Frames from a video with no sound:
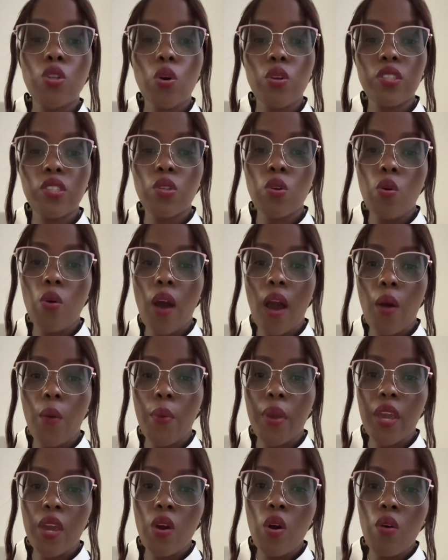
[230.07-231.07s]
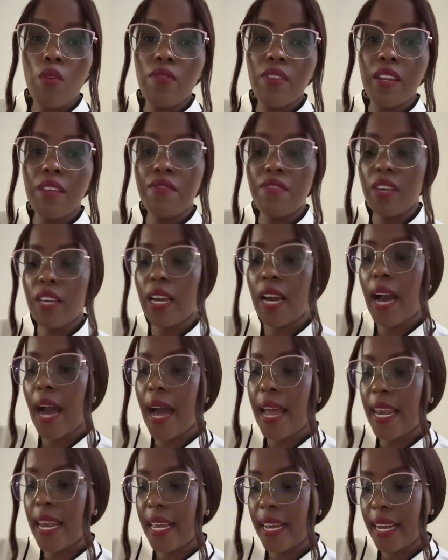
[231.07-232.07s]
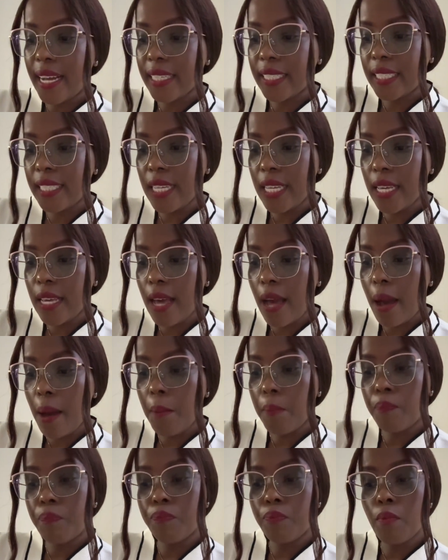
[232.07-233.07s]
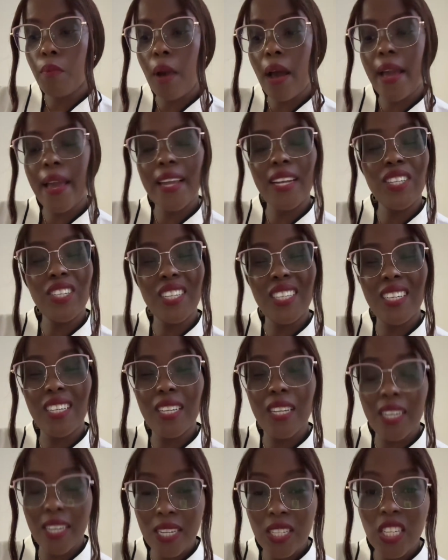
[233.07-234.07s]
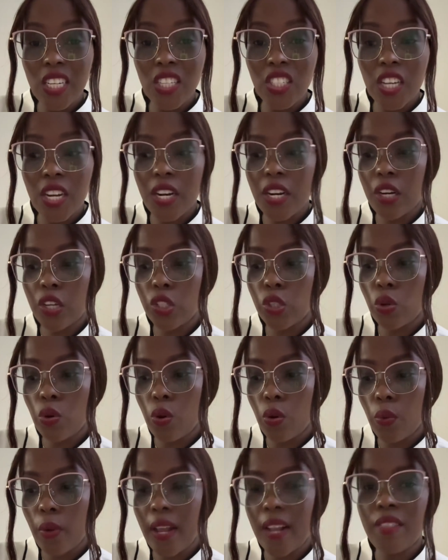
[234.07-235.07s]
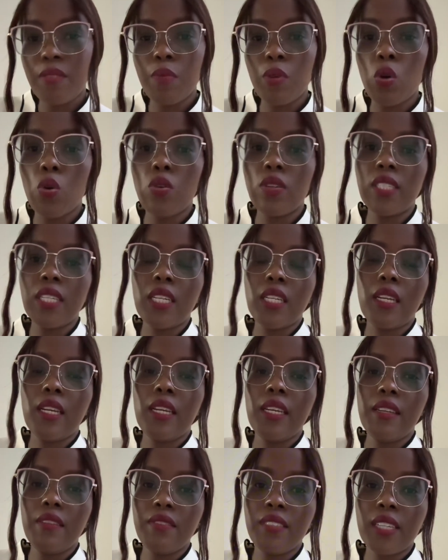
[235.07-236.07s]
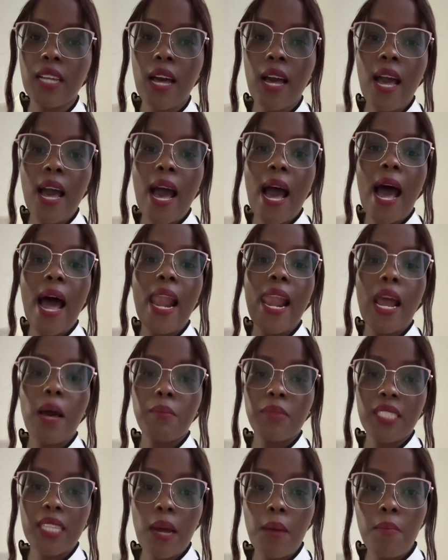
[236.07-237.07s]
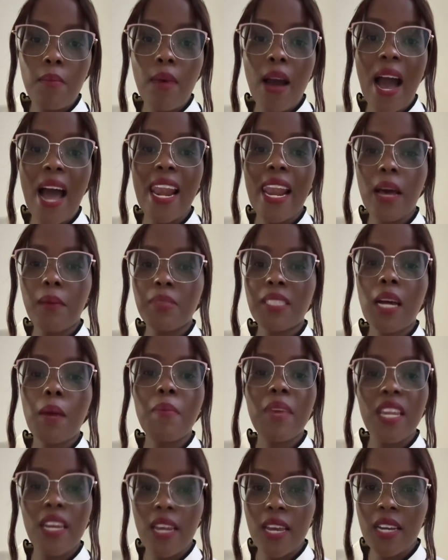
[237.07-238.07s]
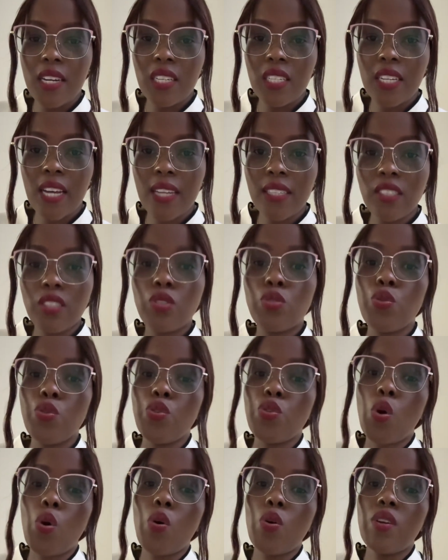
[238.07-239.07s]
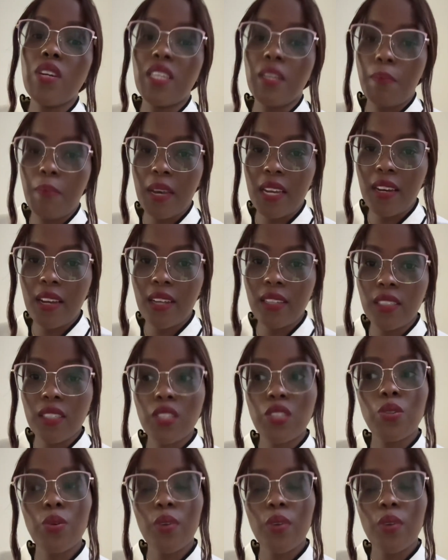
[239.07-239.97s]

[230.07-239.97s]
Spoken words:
also a way of leaving a legacy and creating generational wealth, because it leaves a lump sum inheritance to your dependents. So